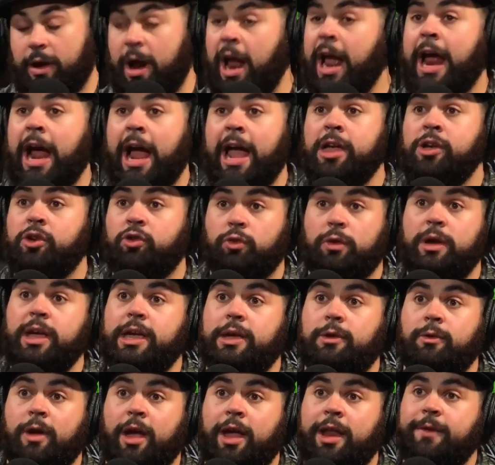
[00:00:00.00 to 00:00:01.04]
I agree,
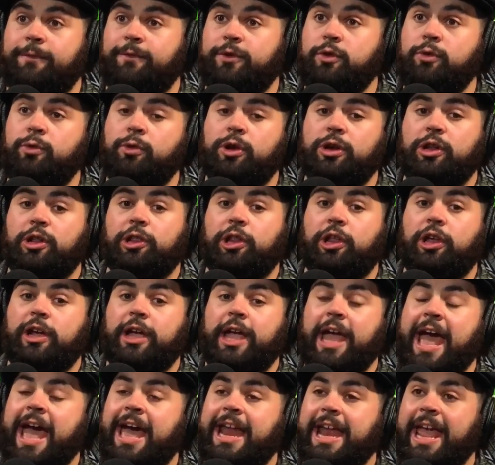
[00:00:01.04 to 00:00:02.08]
right? If you were to look
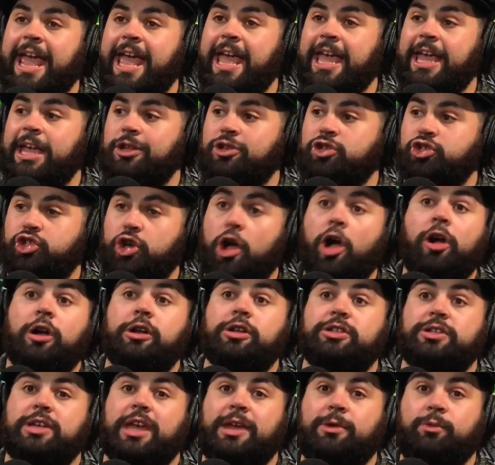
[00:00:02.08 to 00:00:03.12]
at a
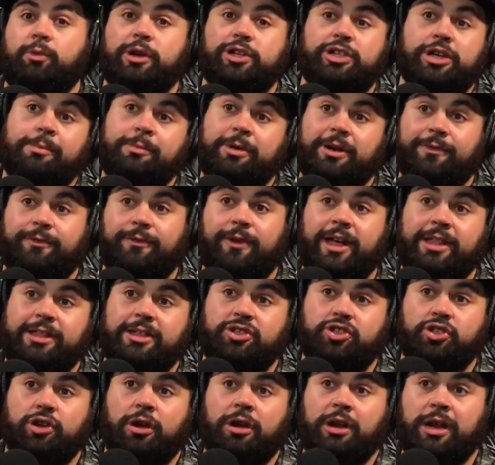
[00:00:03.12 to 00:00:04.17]
chart, in which I'm going to find the
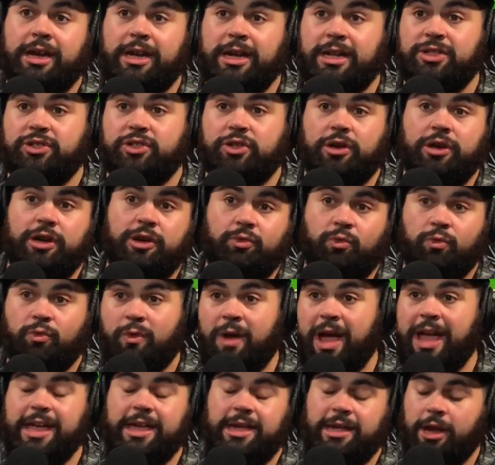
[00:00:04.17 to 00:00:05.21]
chart and insert it
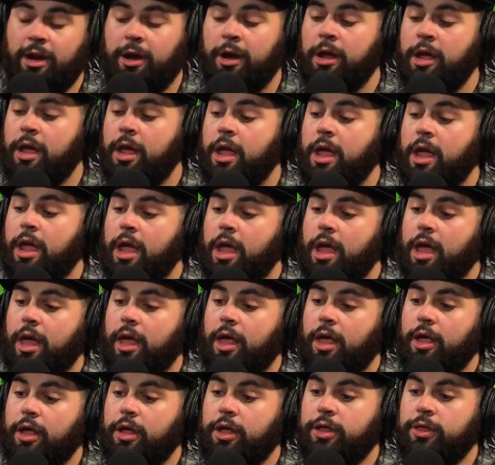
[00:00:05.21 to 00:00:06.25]
right here,
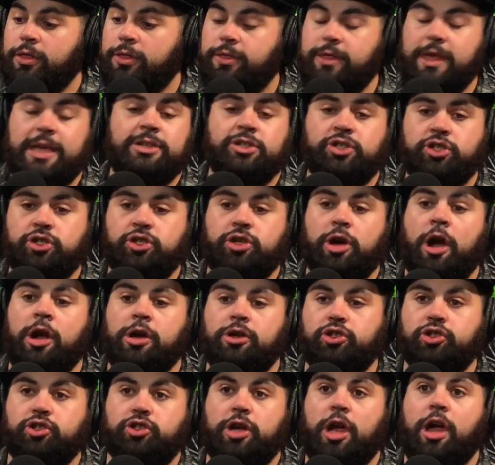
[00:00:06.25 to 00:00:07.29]
this
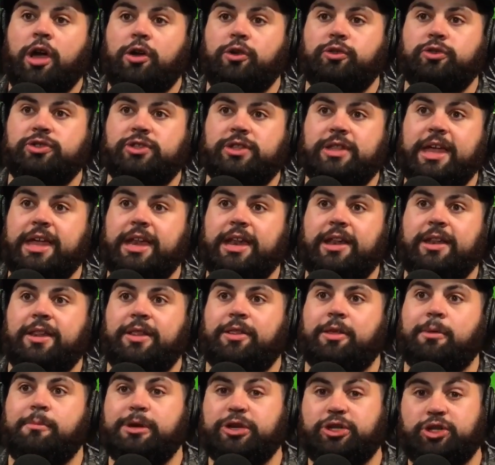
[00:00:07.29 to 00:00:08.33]
chart shows that
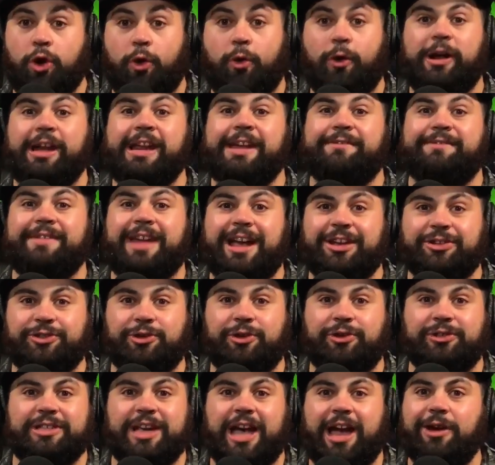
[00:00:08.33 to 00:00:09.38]
the majority of
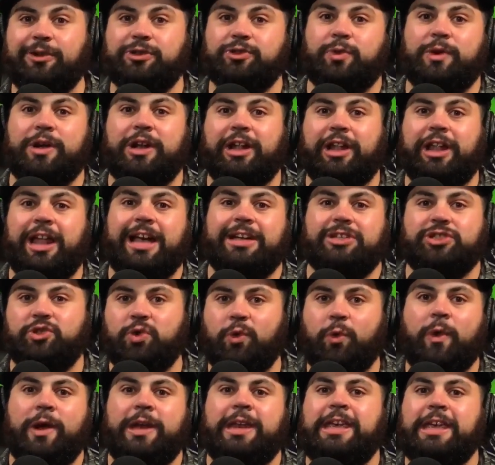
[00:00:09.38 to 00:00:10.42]
national titles won in the last
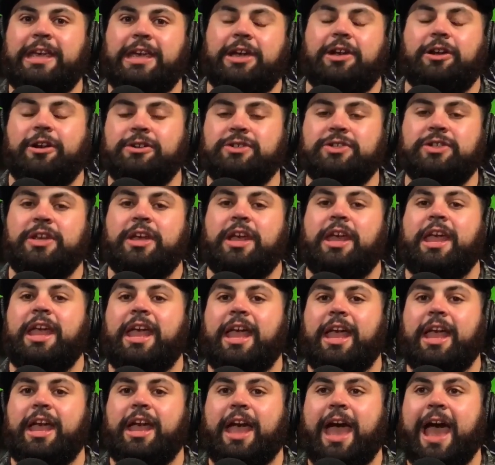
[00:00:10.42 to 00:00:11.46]
20 years
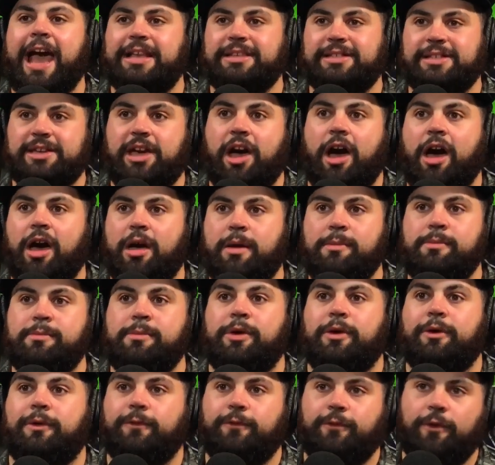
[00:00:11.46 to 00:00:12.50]
has
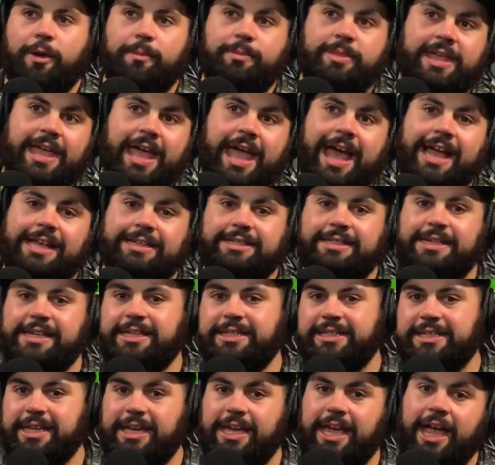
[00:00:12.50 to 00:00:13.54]
come from the
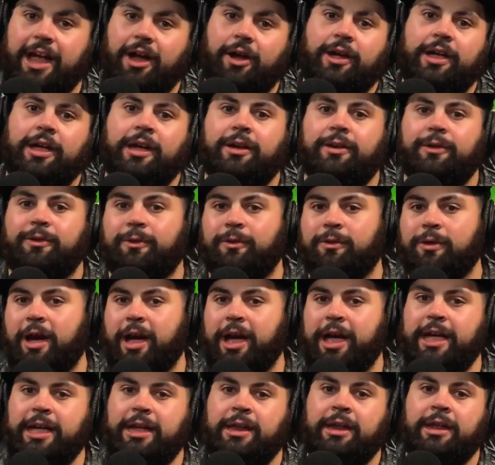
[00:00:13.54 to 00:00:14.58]
SEC area,
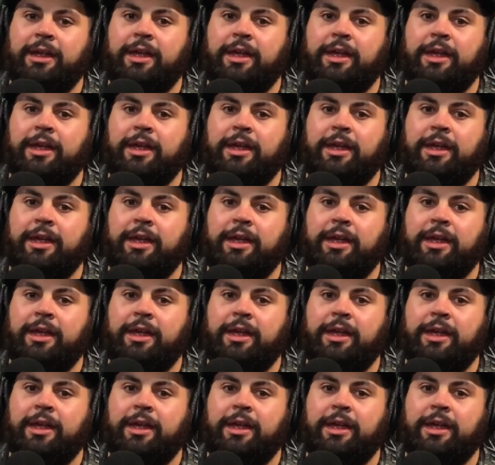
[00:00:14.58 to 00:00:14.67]
right?